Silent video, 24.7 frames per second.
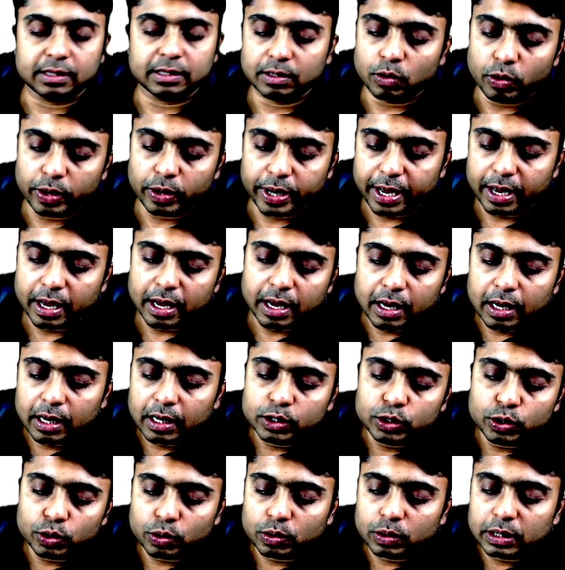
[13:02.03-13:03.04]
Okay,
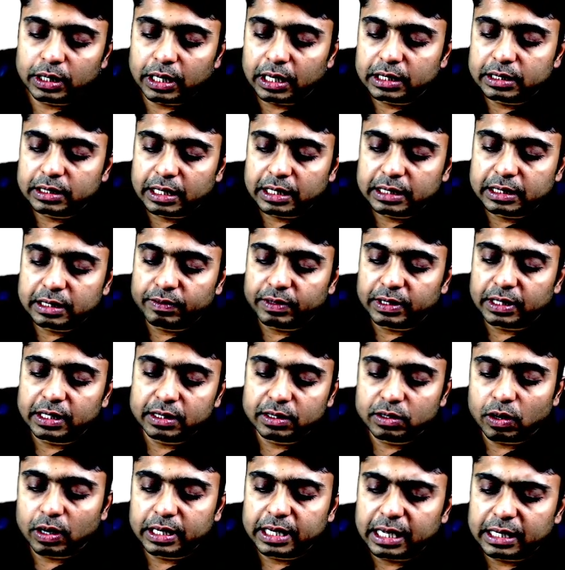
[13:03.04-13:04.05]
so that is the reason this is
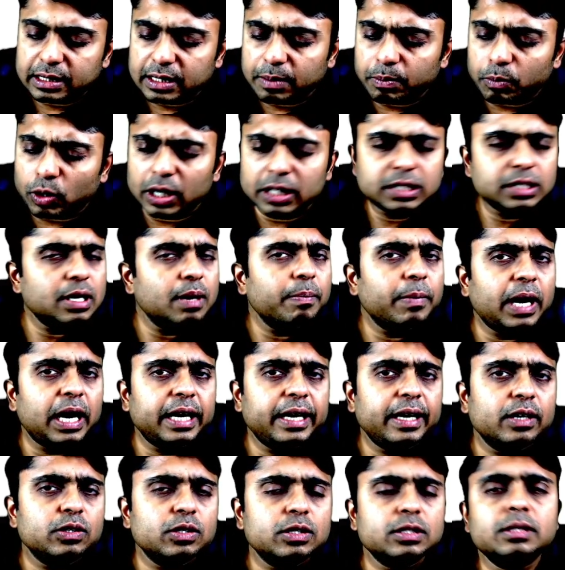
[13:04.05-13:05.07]
not the answer. Molluscum
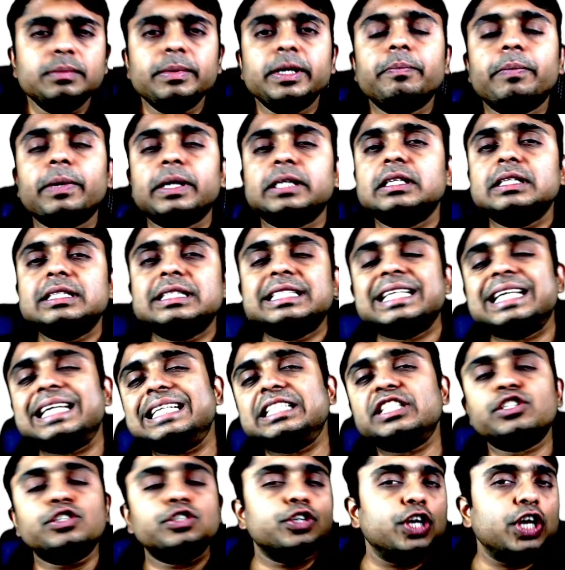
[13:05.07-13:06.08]
contagiosum, it presents in
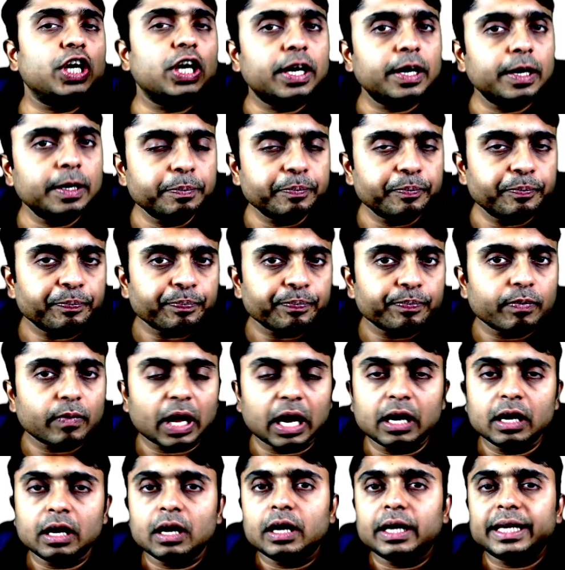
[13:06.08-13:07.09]
children
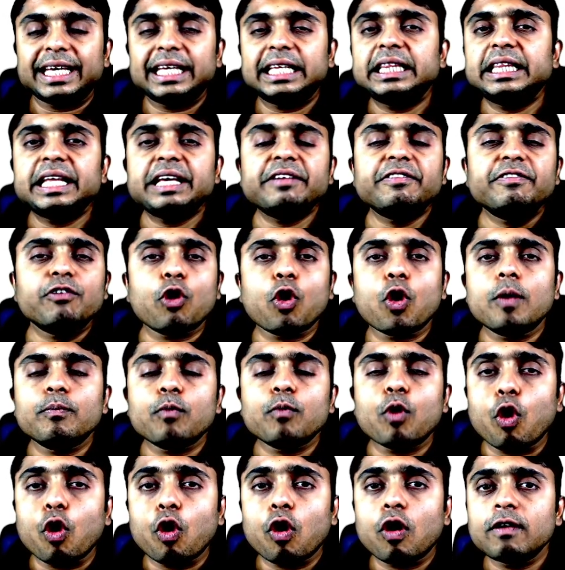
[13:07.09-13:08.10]
in the form
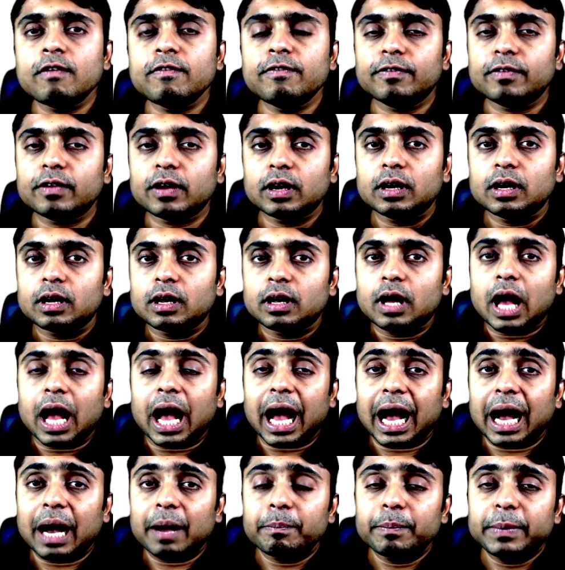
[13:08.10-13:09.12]
of
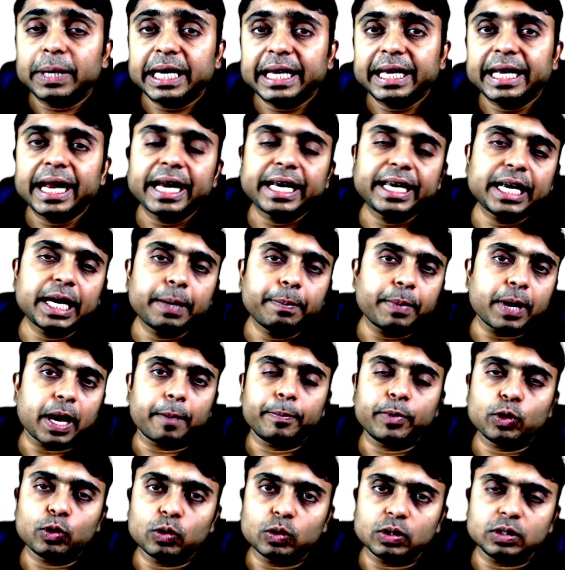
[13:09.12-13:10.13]
umbilicated
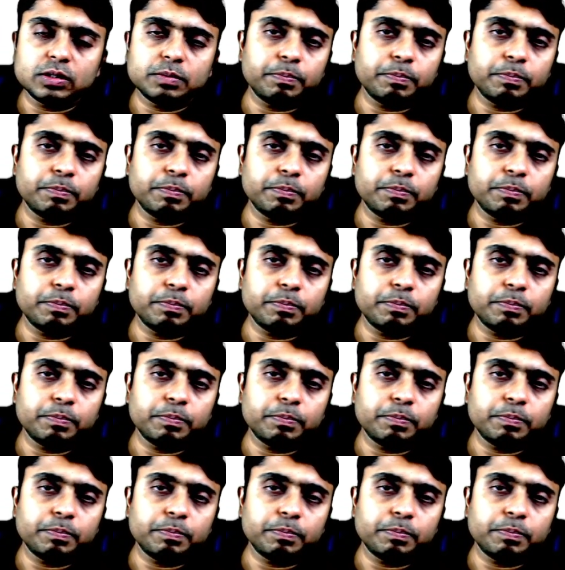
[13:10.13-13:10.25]
papules.